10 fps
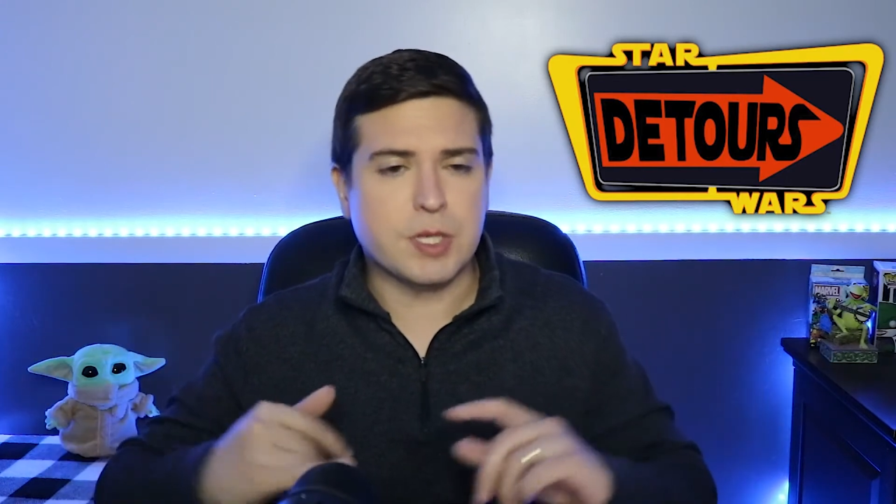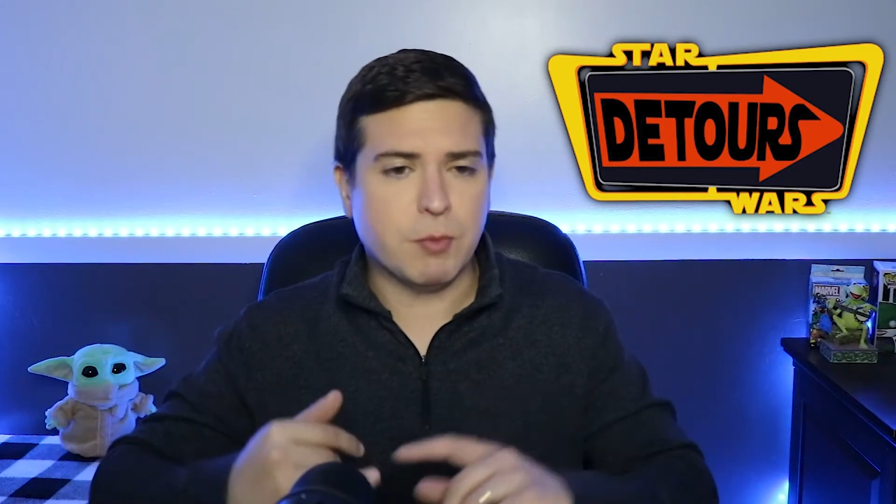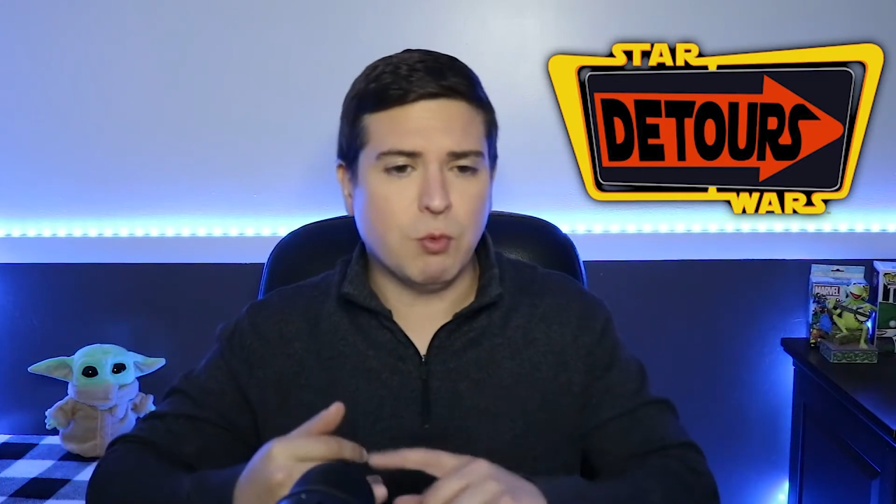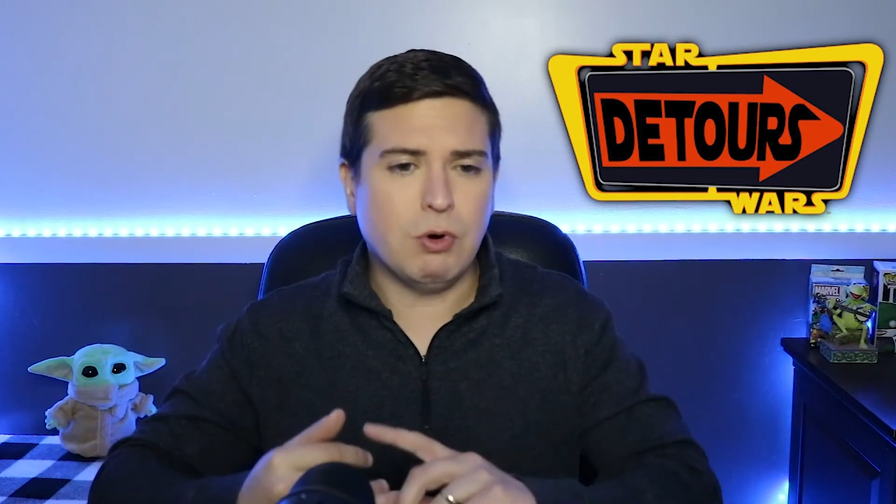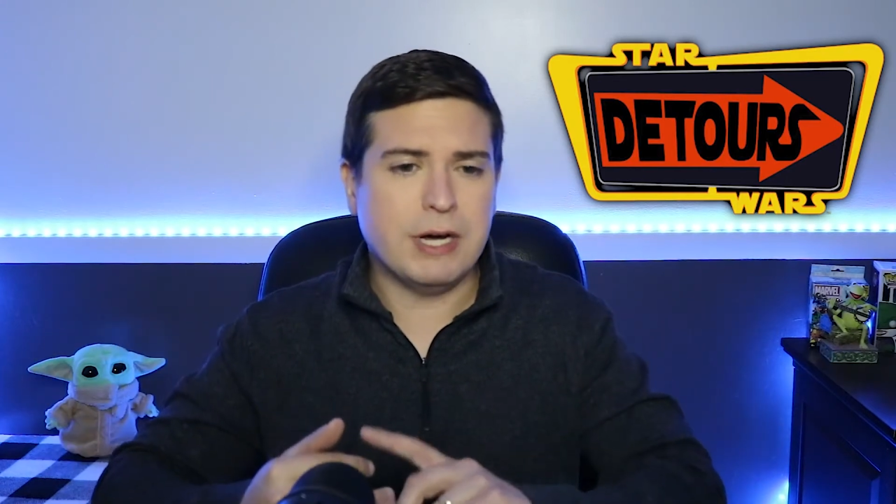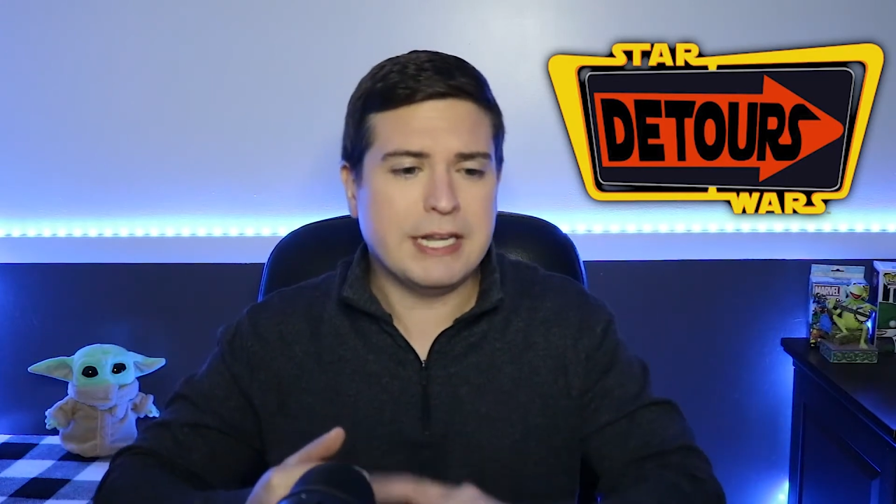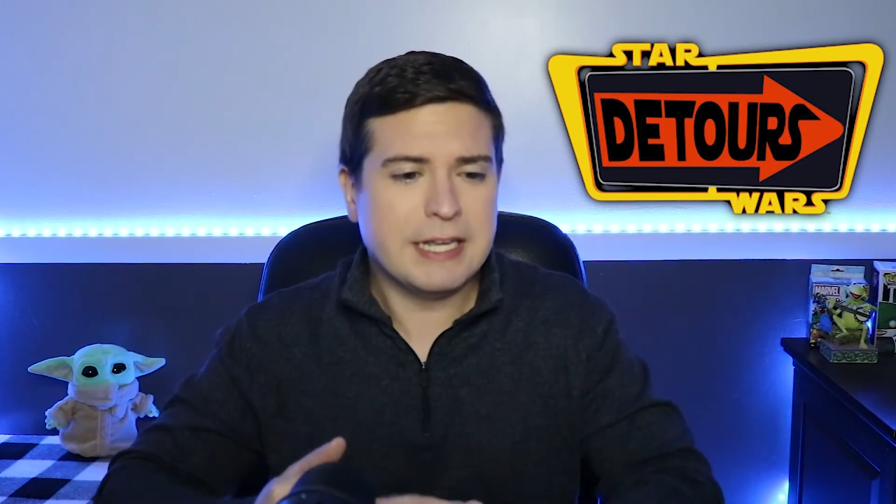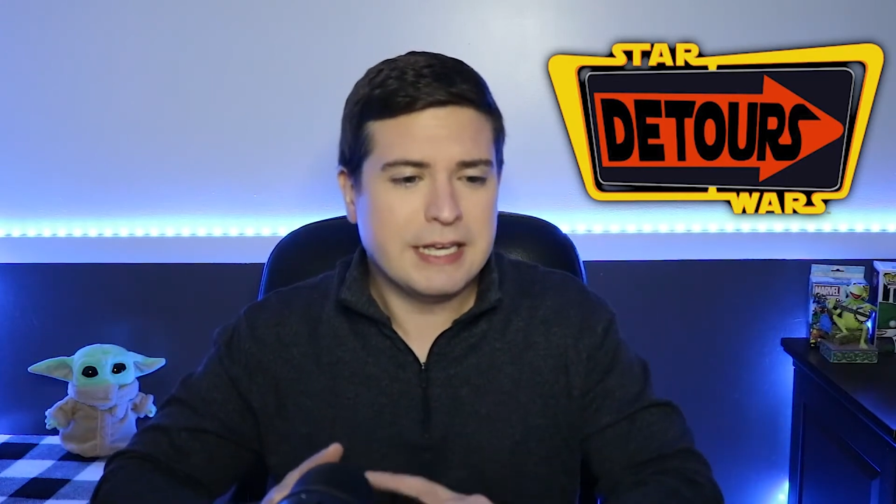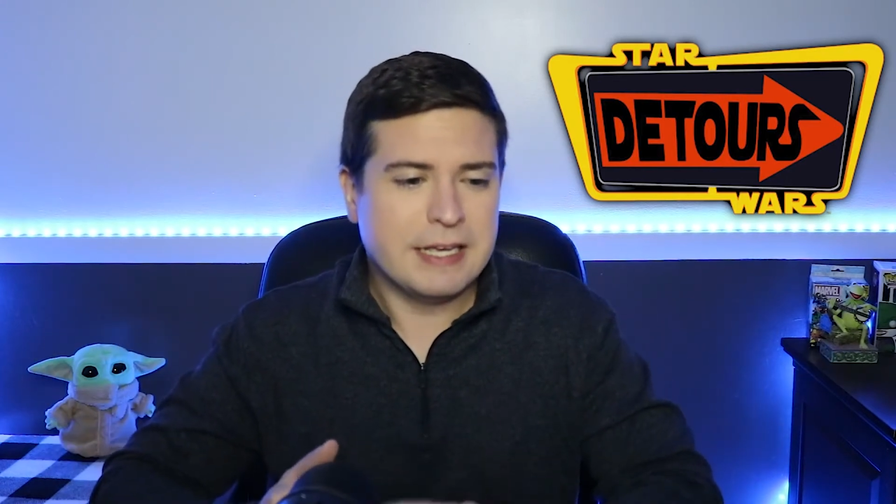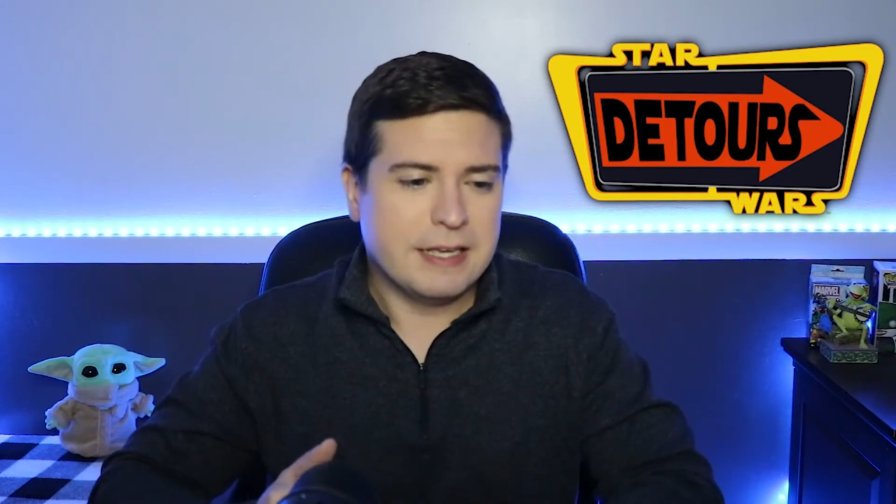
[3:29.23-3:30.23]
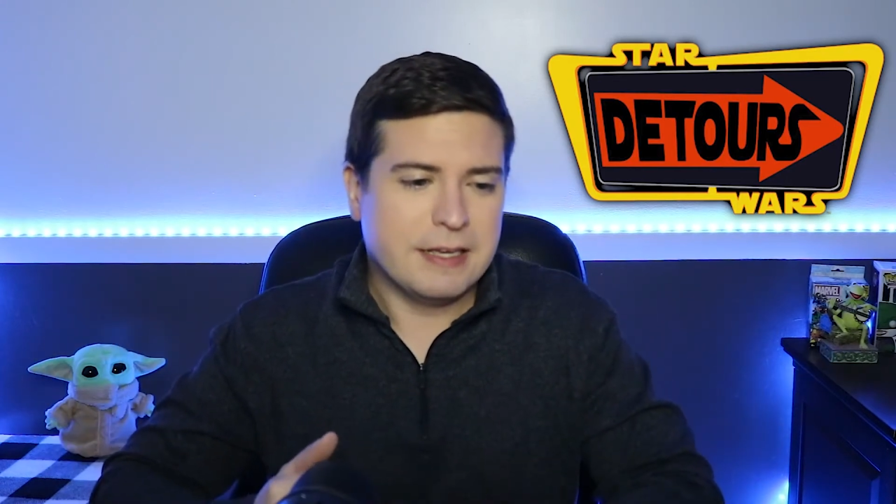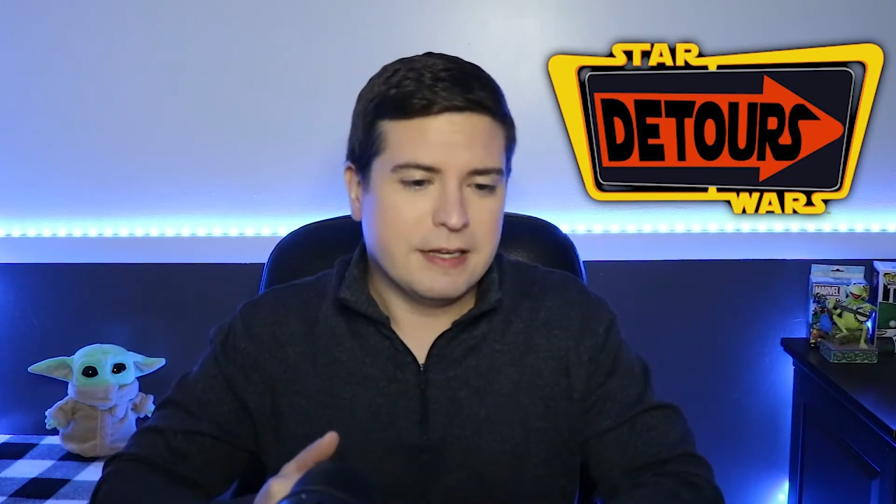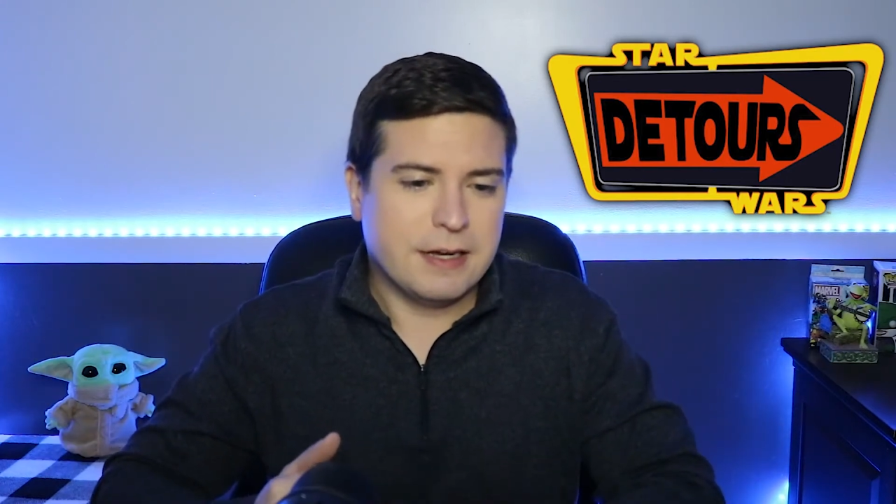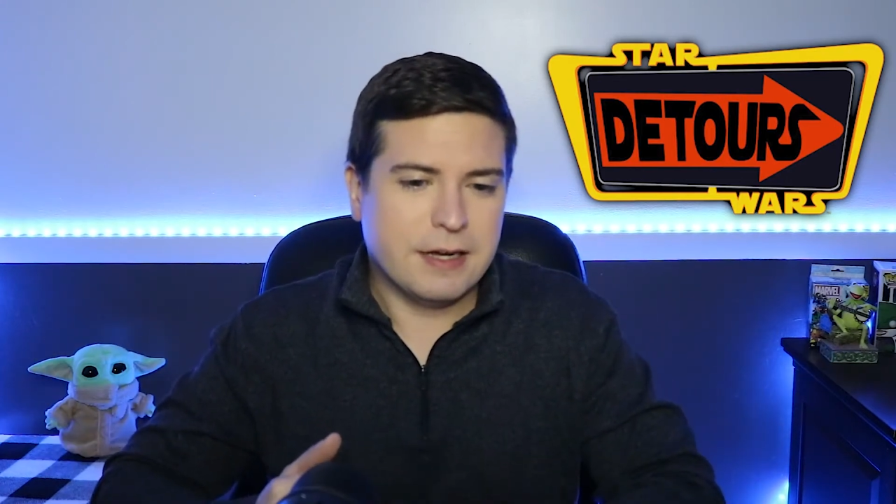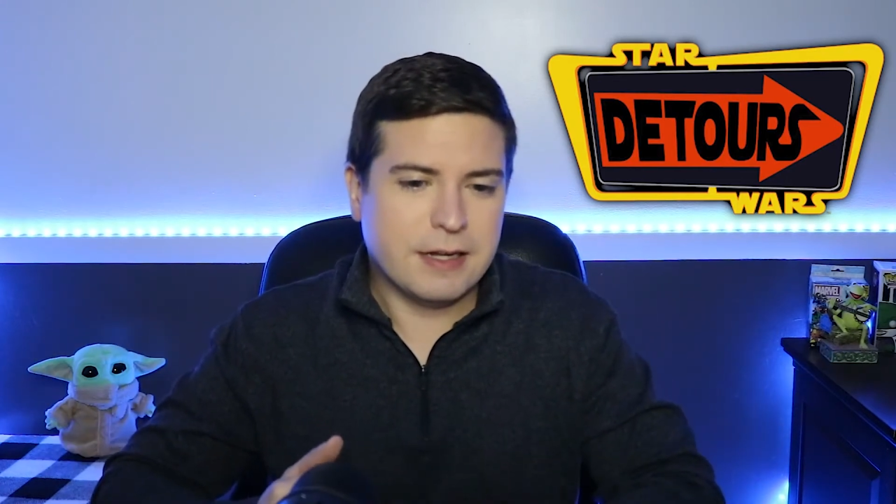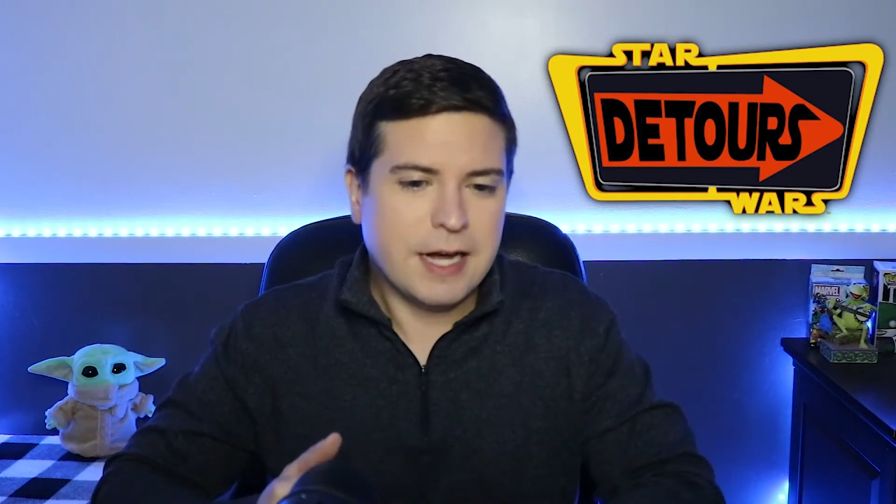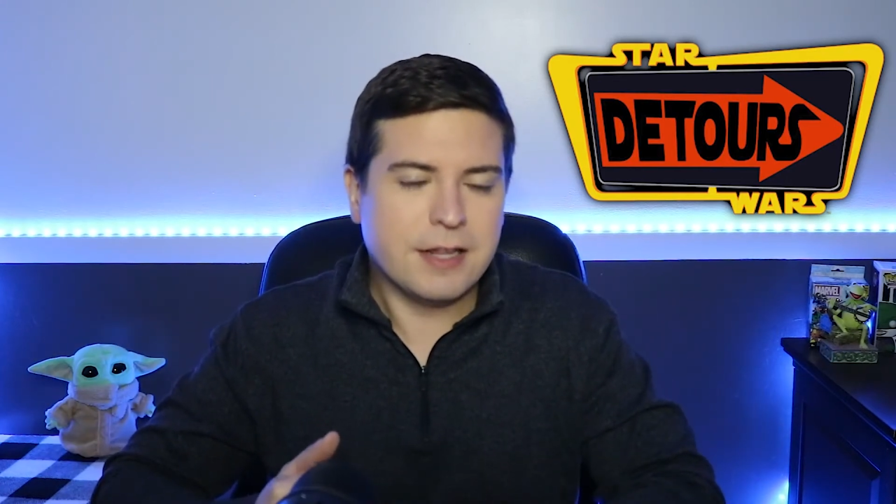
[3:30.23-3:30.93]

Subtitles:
Number one, a lot